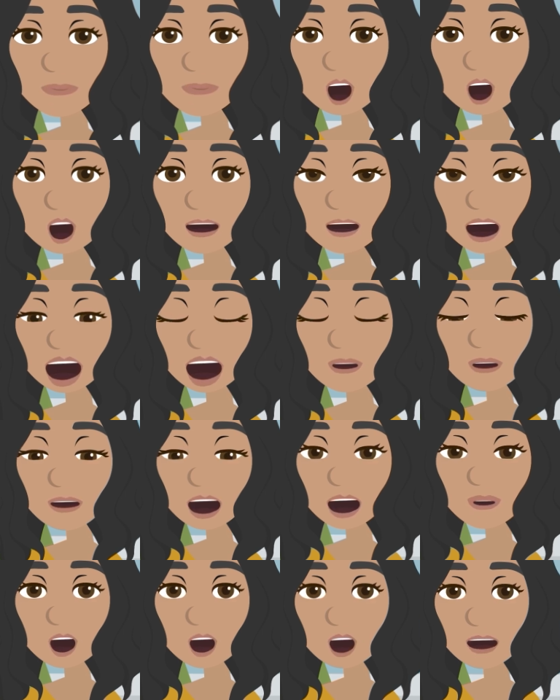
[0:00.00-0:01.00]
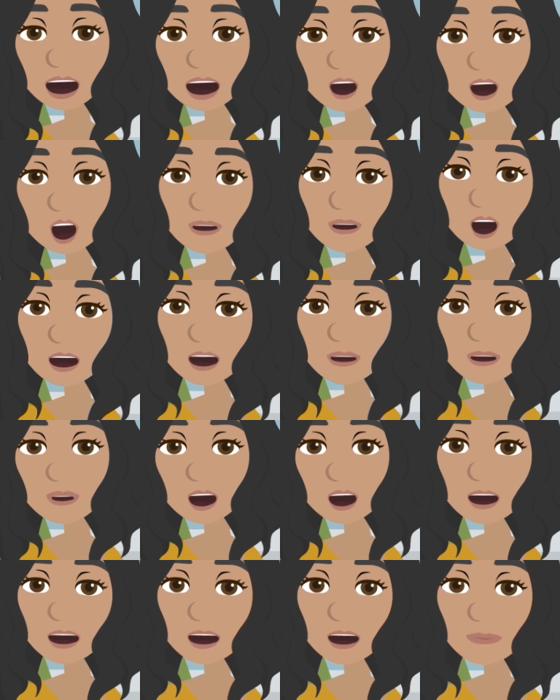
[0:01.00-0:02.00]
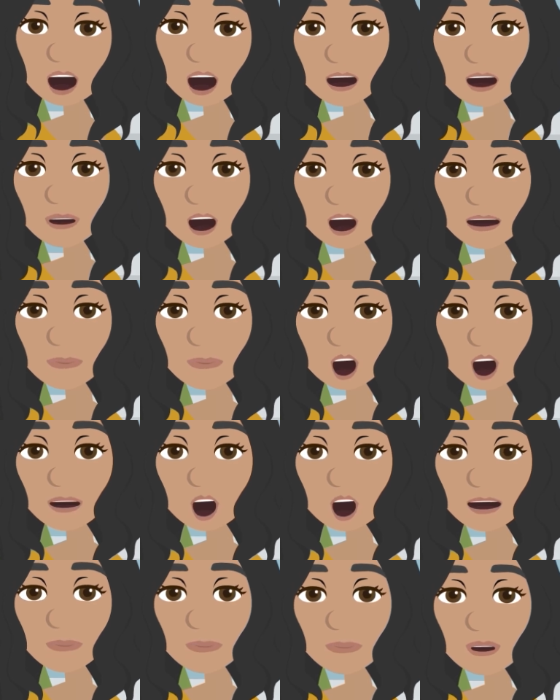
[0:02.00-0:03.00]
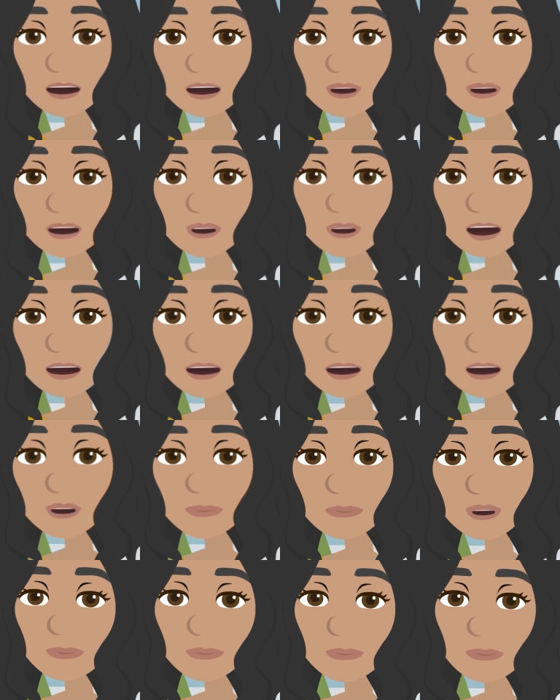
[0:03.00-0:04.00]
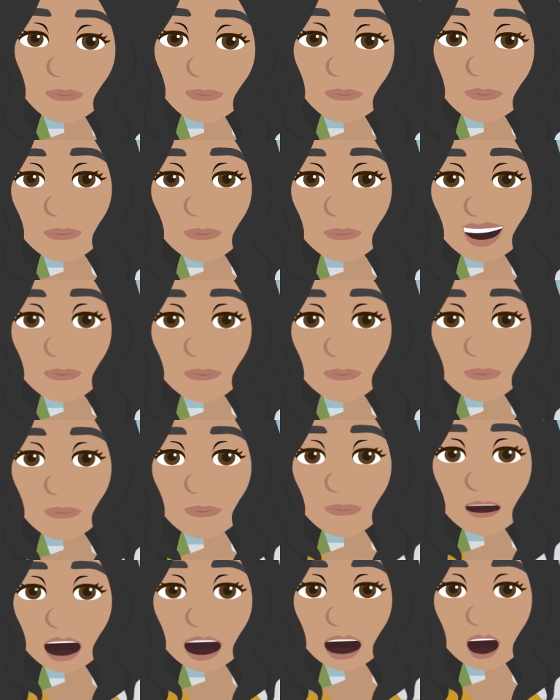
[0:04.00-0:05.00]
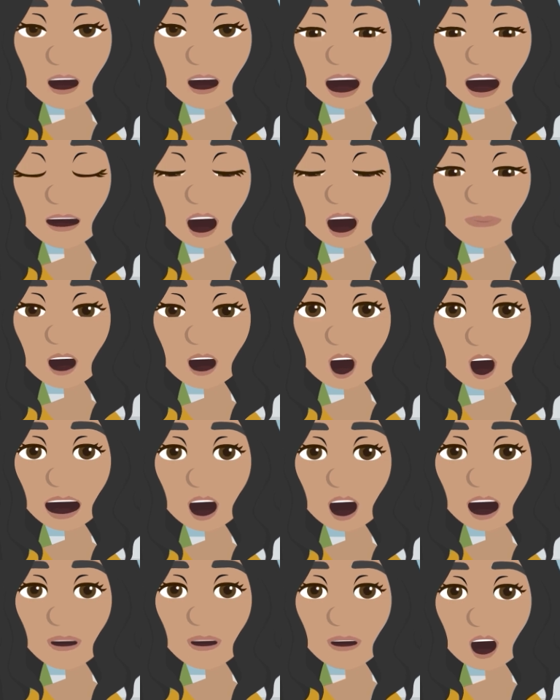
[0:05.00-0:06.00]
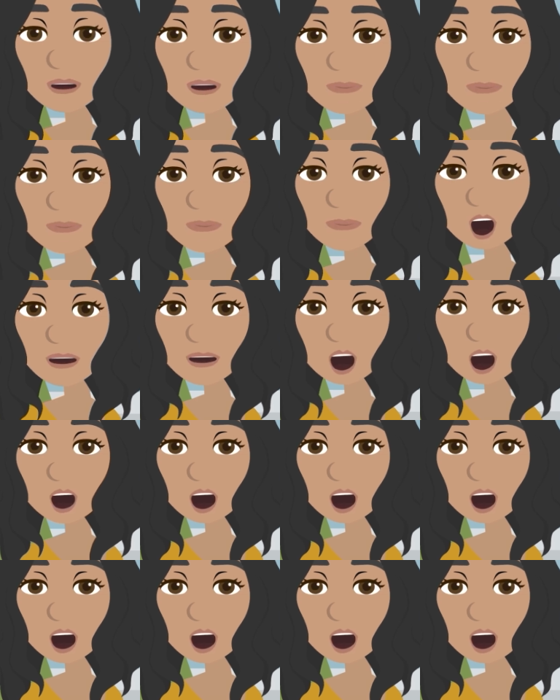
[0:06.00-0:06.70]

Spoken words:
and you will be put into a lobby until the department are ready to begin the meeting. While we are waiting in the lobby, you can